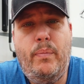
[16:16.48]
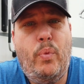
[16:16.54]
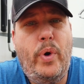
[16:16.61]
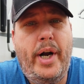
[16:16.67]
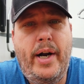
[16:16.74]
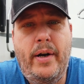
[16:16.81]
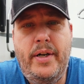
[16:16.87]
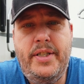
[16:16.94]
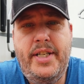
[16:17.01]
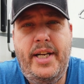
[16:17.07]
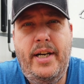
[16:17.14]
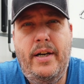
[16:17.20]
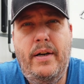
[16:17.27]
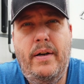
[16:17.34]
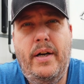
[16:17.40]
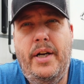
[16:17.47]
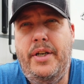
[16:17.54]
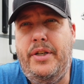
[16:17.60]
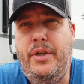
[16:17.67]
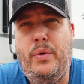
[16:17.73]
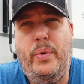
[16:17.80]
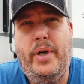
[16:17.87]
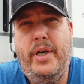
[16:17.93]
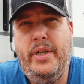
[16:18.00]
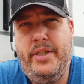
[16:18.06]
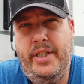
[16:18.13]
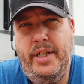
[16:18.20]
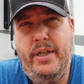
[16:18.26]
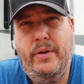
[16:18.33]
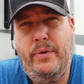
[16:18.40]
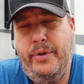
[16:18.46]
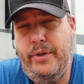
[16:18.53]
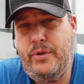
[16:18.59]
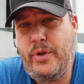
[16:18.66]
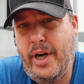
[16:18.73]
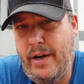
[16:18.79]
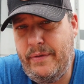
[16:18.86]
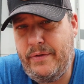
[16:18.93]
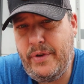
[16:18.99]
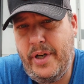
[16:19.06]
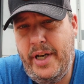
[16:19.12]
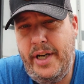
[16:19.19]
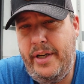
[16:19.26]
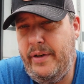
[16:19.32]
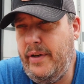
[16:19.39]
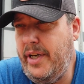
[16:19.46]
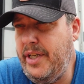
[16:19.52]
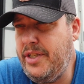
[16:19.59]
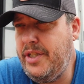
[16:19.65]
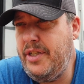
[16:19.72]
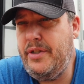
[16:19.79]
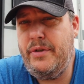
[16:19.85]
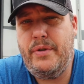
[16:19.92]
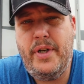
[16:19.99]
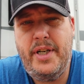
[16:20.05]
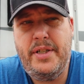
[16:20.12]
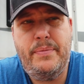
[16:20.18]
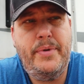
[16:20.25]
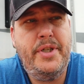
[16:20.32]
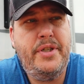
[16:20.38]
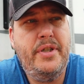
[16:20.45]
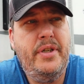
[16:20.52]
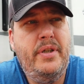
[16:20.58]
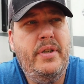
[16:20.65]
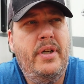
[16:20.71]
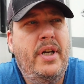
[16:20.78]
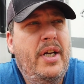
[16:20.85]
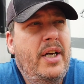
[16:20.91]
wear and tear, undue wear and tear on your drivetrain, your engine, your transmission,